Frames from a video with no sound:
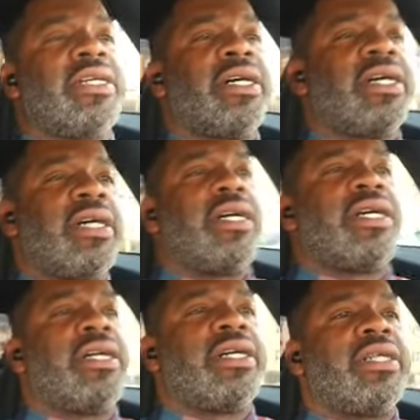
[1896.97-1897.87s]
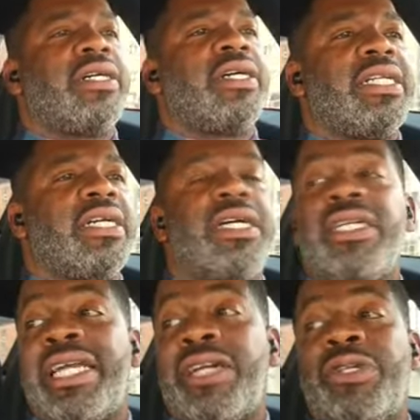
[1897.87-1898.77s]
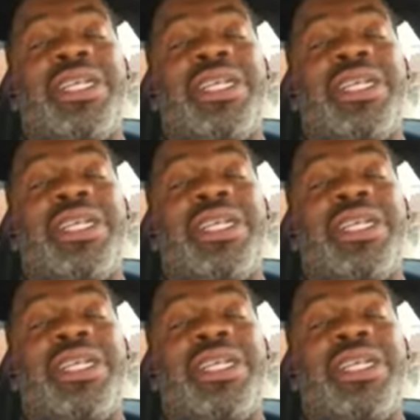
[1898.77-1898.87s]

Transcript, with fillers: uh, you got to go.